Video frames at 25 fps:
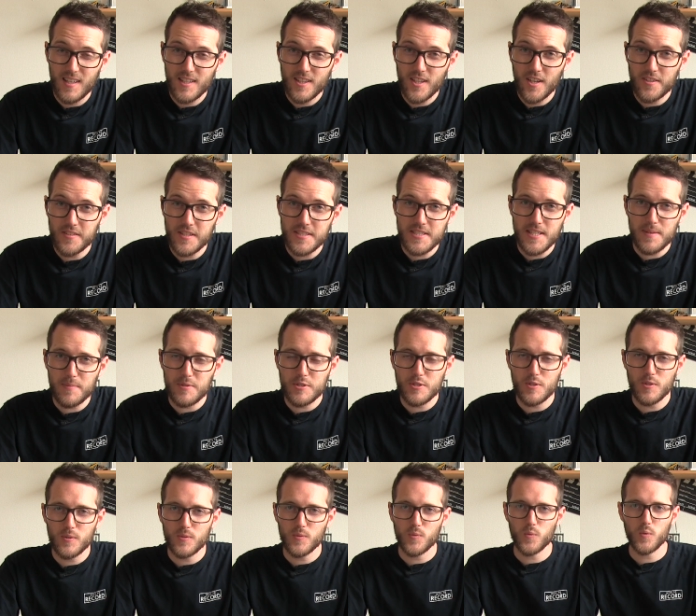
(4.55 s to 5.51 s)
Now, in this
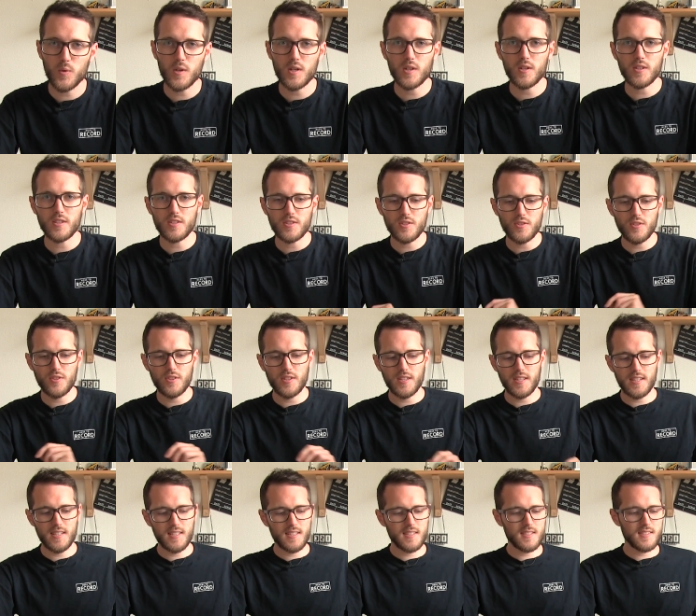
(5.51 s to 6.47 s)
episode, we're going to do
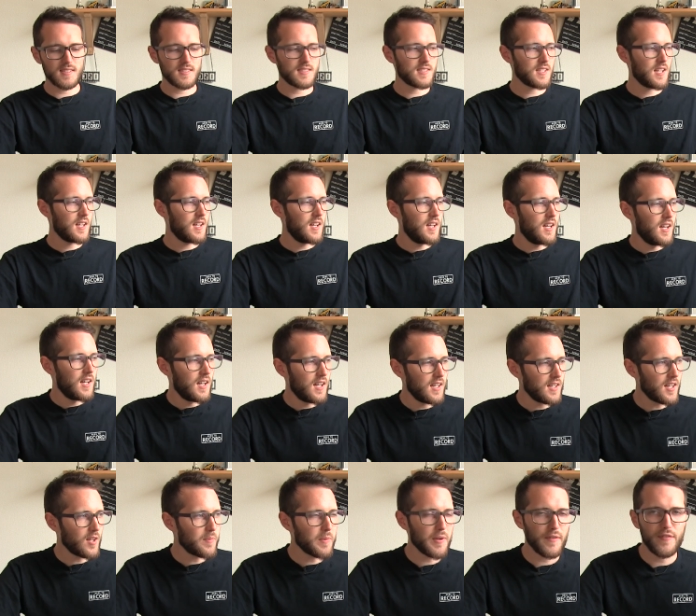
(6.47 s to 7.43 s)
things
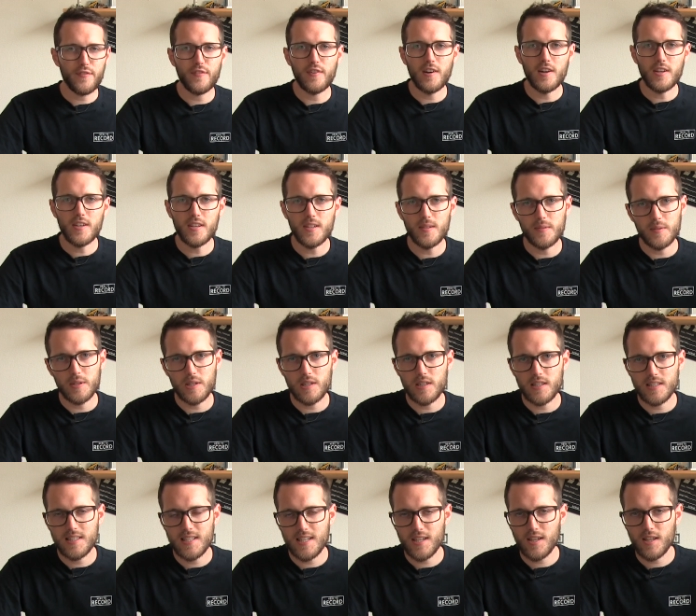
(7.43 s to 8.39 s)
a little bit fun. We're
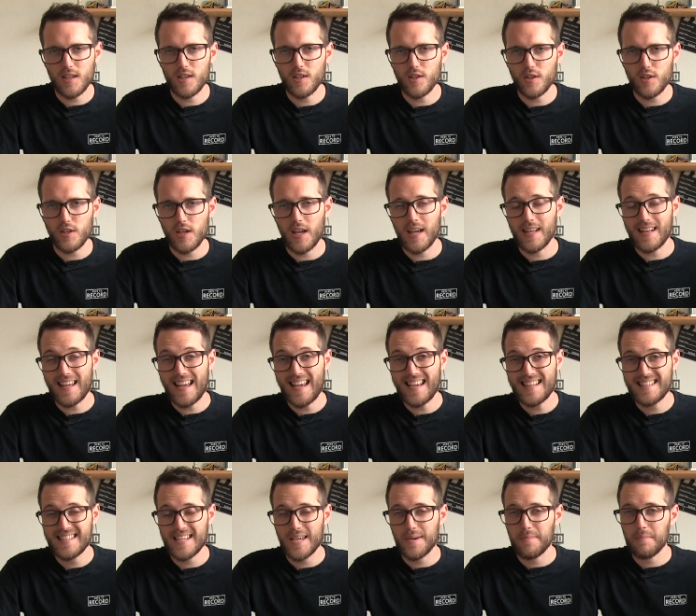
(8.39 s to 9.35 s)
going to take a look at
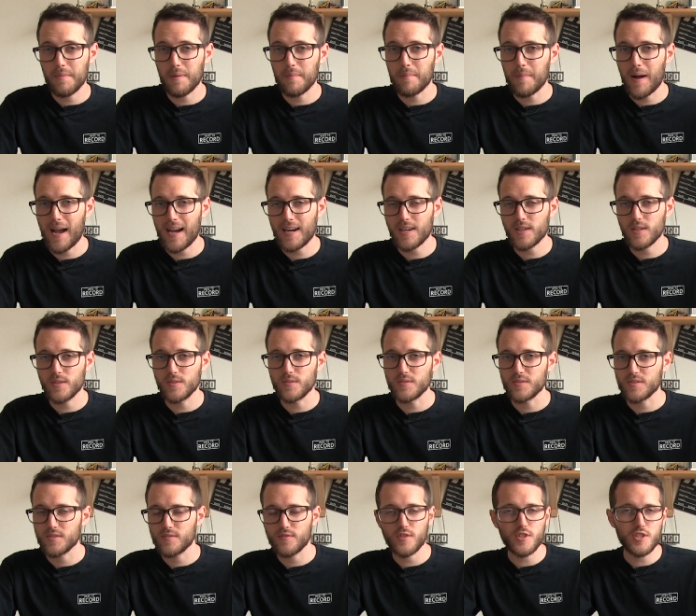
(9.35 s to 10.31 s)
ATEM
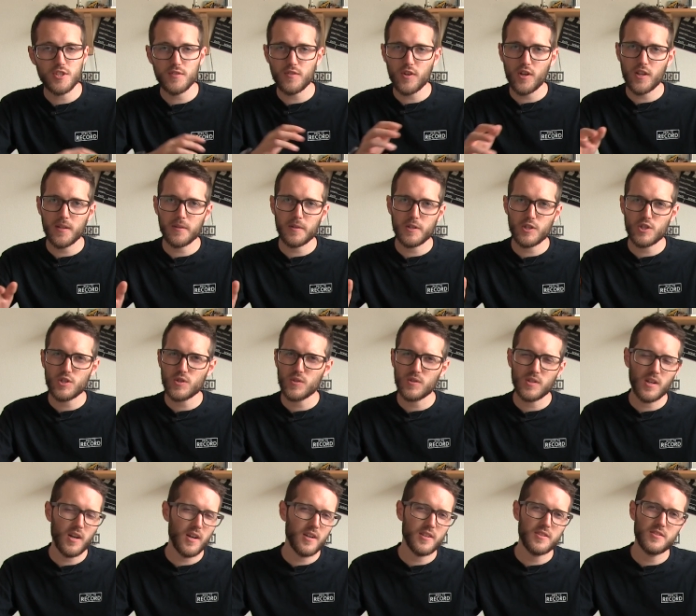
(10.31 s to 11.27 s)
macros. First of all, I'm going to show
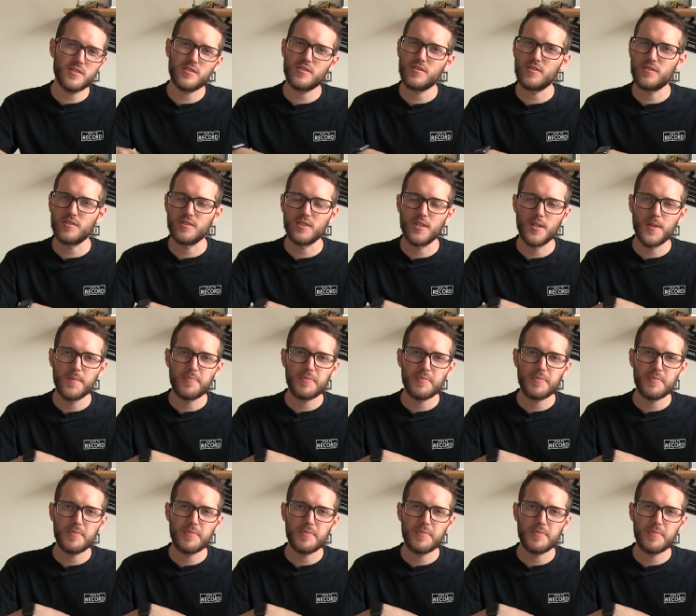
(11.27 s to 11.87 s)
you how to